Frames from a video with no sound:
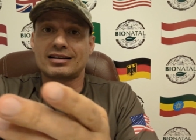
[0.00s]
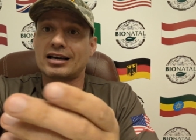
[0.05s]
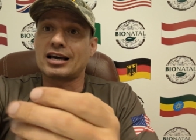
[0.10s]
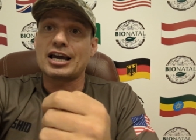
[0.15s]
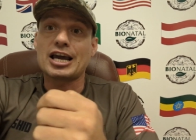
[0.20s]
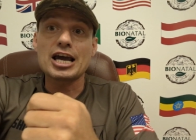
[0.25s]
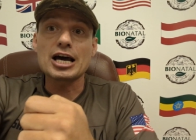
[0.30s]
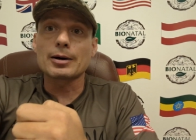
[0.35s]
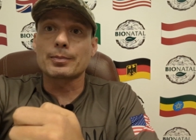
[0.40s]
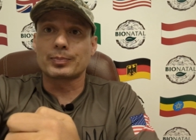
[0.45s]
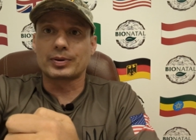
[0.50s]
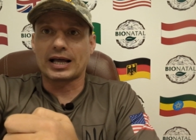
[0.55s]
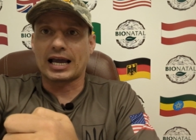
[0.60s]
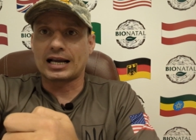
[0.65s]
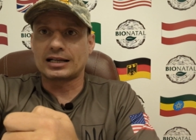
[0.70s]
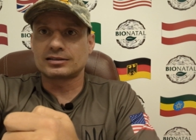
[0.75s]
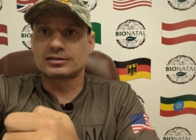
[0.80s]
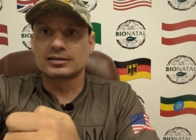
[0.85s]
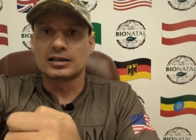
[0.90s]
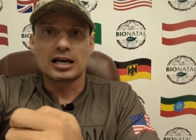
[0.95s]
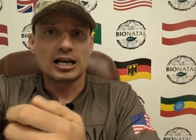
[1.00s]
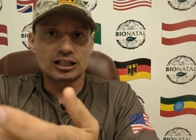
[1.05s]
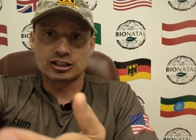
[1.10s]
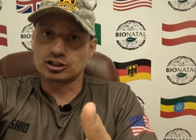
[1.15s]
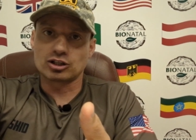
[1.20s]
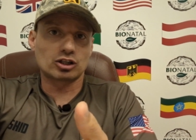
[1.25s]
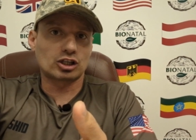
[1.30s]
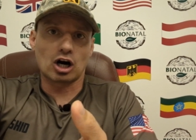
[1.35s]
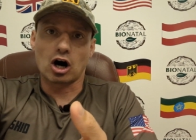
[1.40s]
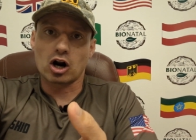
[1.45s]
the airplanes,
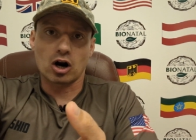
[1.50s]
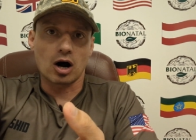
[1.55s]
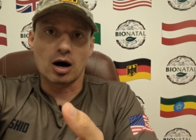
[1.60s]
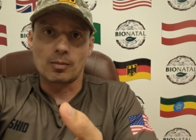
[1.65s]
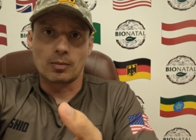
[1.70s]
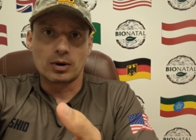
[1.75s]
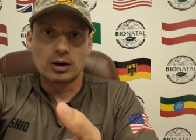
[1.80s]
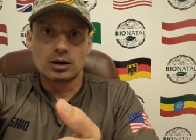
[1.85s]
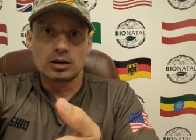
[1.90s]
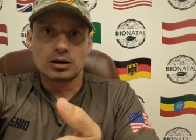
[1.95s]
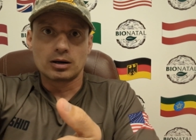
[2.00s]
it's not haram.